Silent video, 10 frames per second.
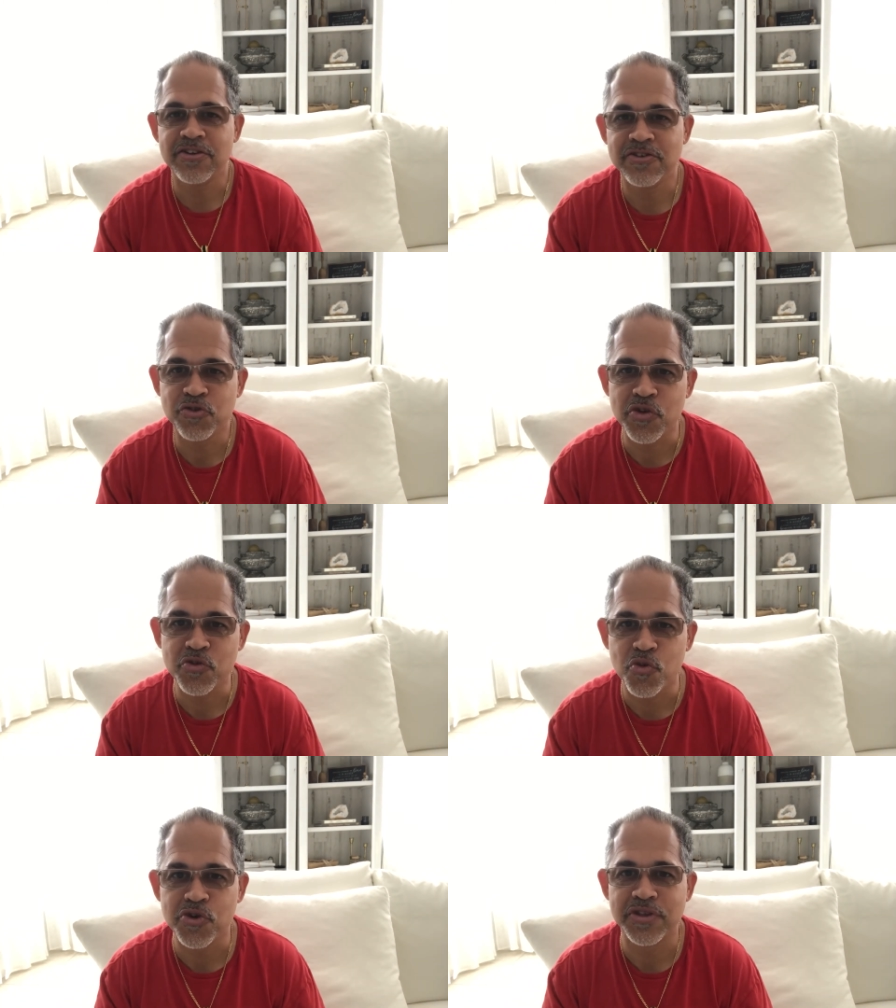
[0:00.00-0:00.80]
showing the
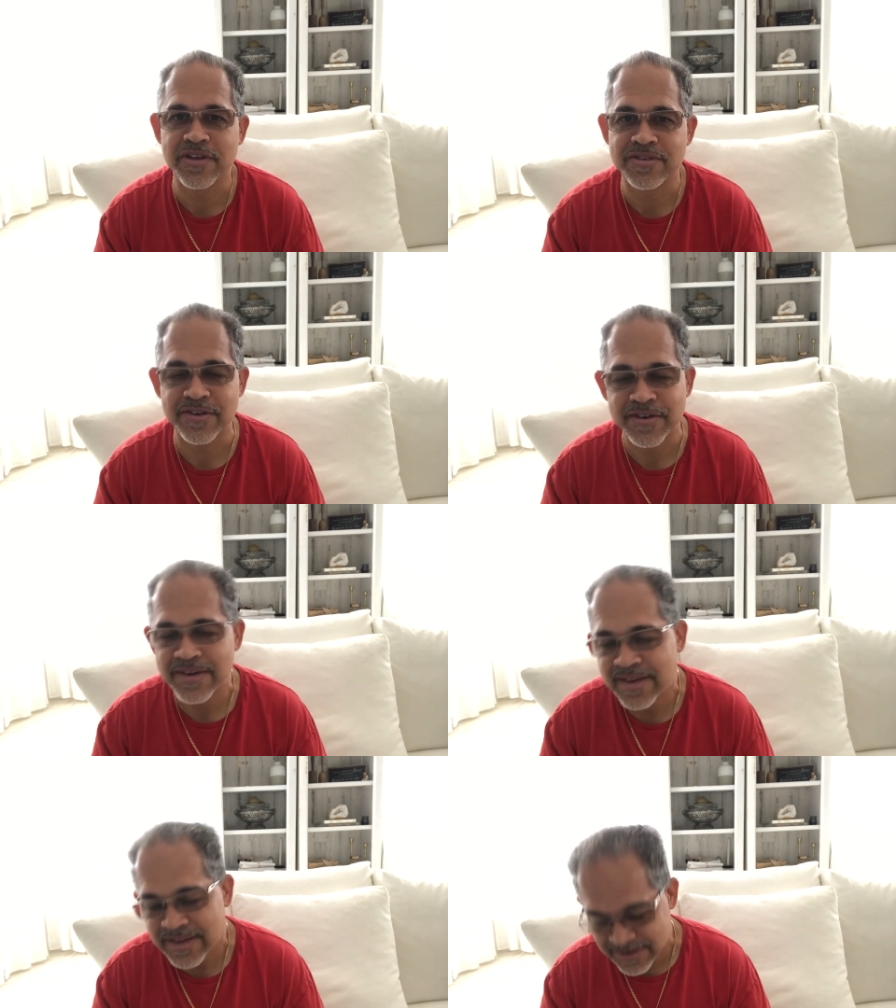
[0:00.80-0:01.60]
world out there.
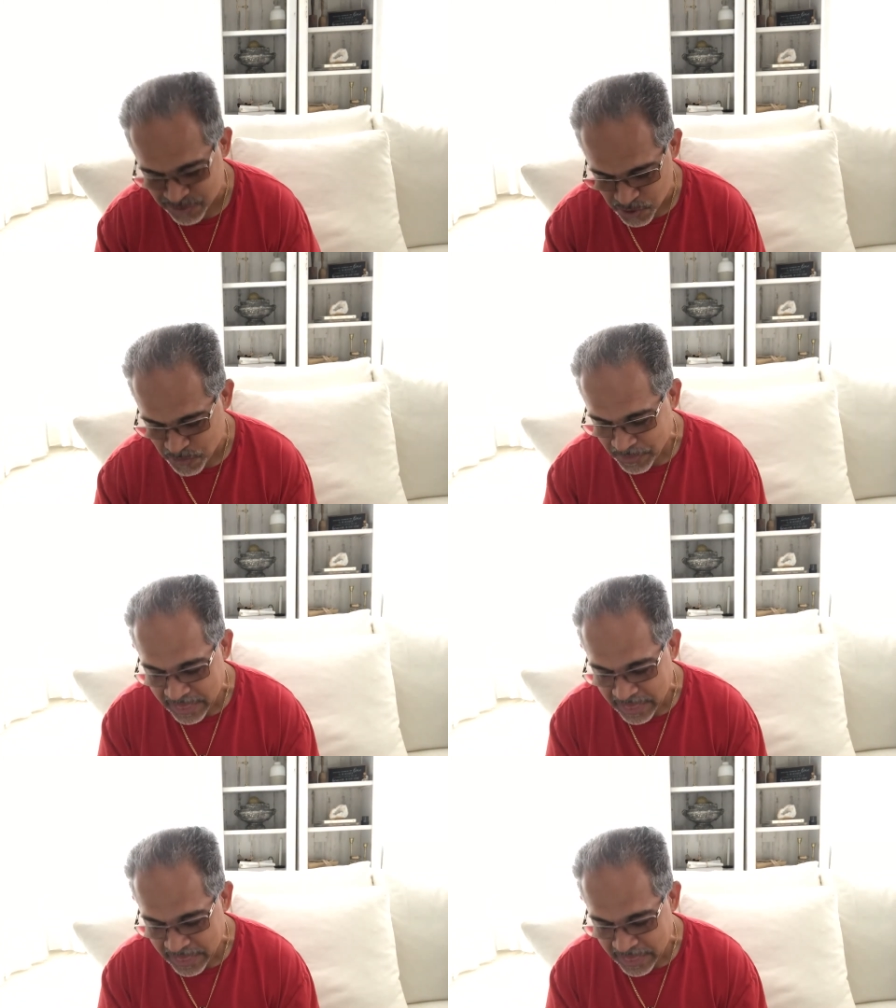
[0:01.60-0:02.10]
So